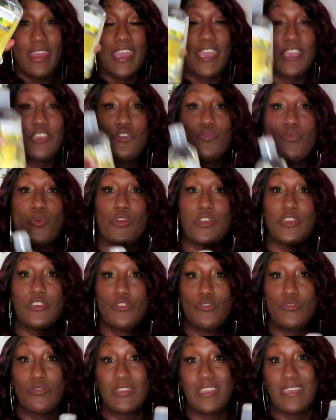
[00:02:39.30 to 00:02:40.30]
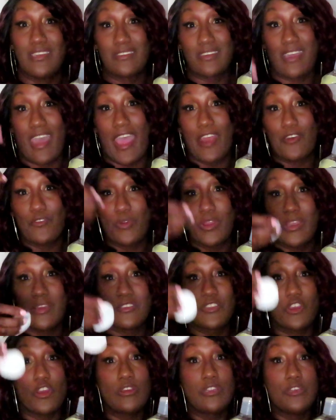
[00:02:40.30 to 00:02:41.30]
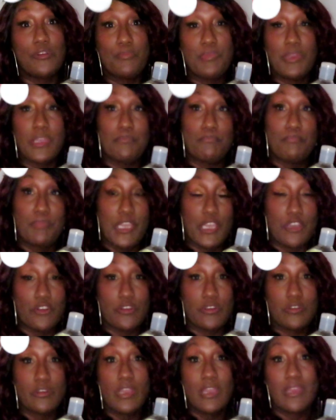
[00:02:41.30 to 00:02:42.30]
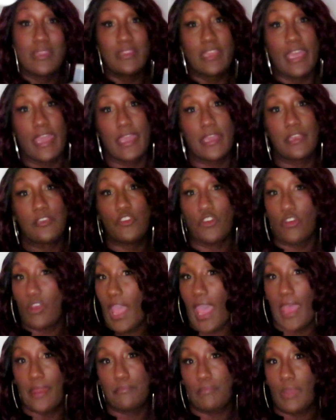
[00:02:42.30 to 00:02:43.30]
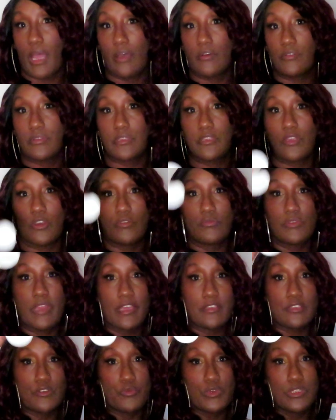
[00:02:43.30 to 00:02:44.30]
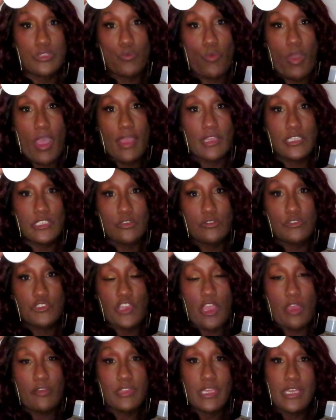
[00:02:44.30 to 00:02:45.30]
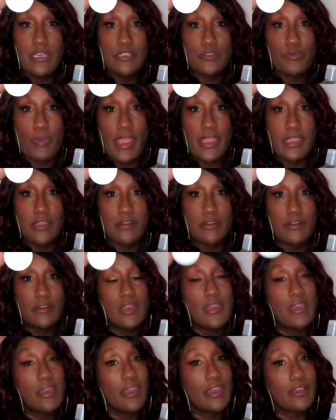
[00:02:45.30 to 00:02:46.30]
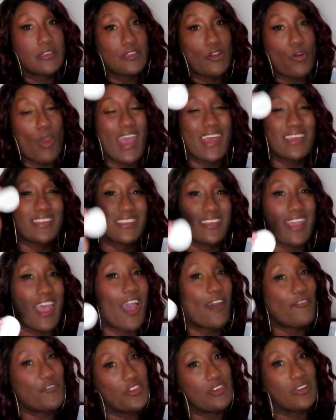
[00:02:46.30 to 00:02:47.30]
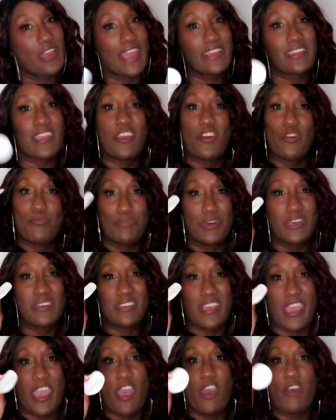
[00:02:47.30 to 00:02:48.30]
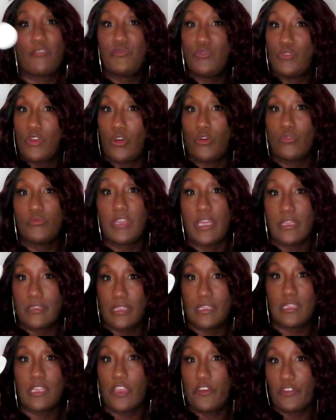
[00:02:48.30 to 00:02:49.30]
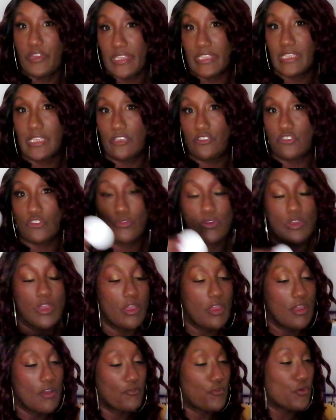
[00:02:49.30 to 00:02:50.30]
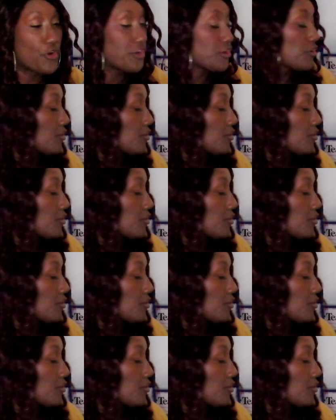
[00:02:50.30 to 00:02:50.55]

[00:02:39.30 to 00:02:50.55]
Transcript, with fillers: and you want to use these cotton rounds they're a little bit bigger than your cotton balls so that's the reason why I showed y'all these right here and so I, I feel like they're a must have you know necessary essential for